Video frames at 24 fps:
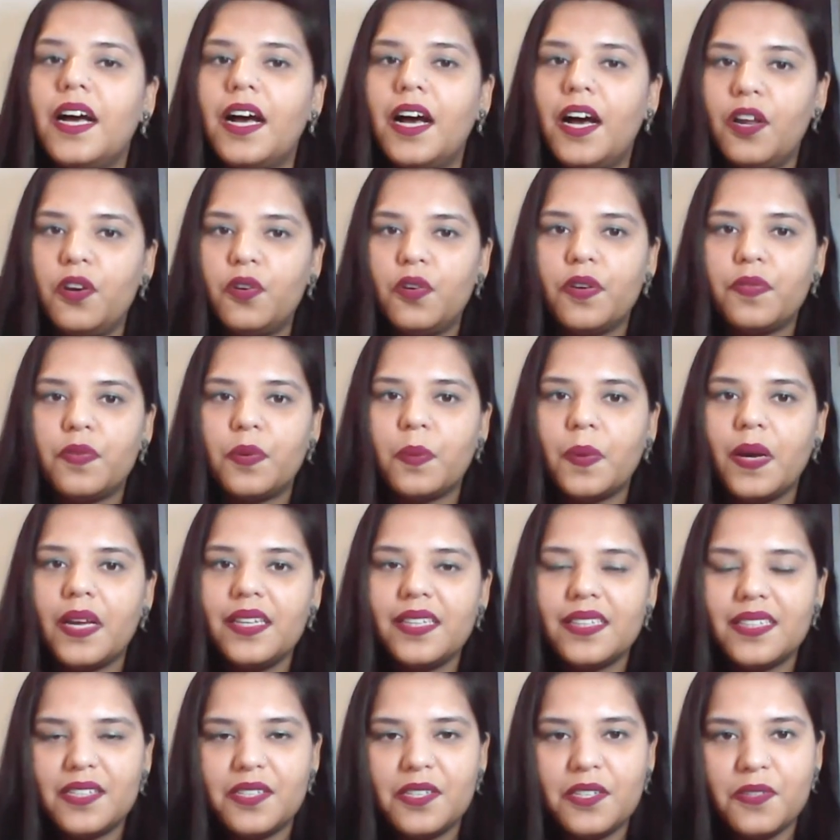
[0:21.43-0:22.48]
Hello everyone,
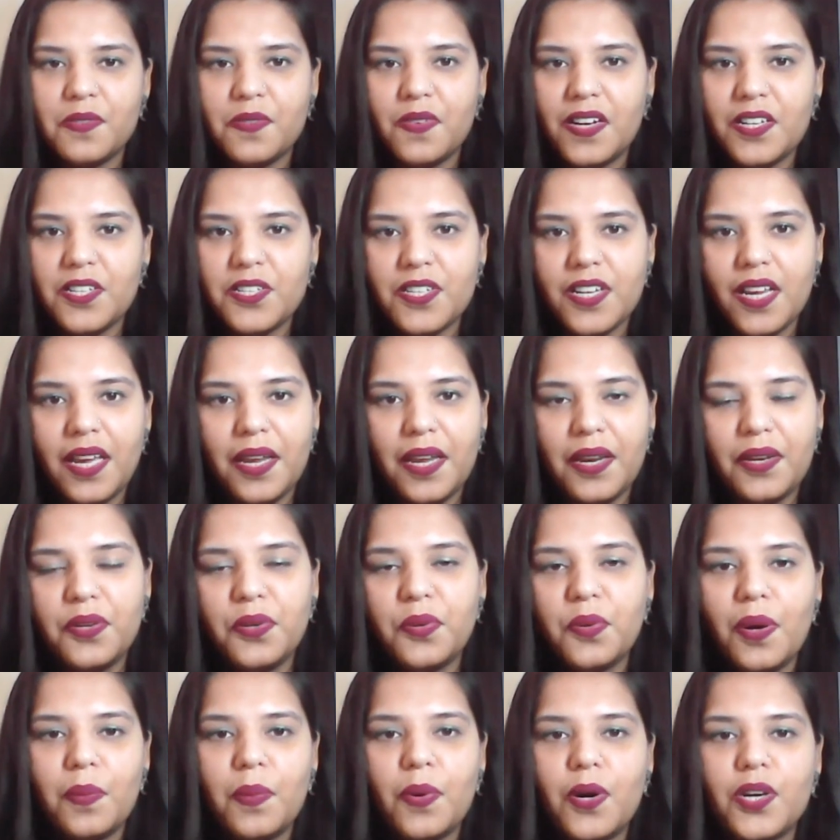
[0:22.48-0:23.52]
this is Varsha and
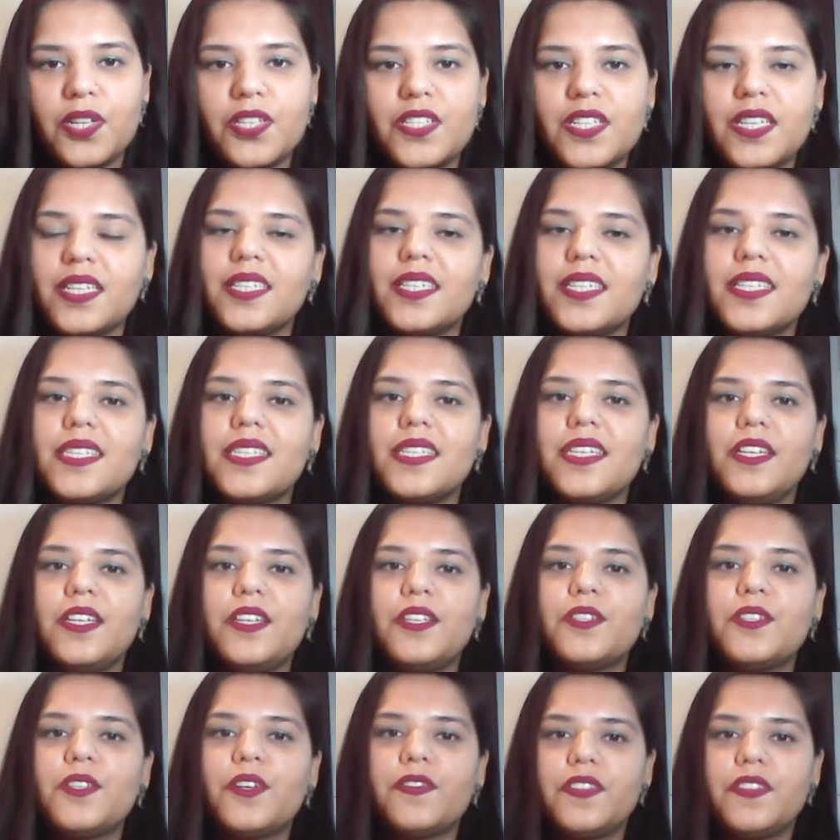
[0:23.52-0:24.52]
you are watching the series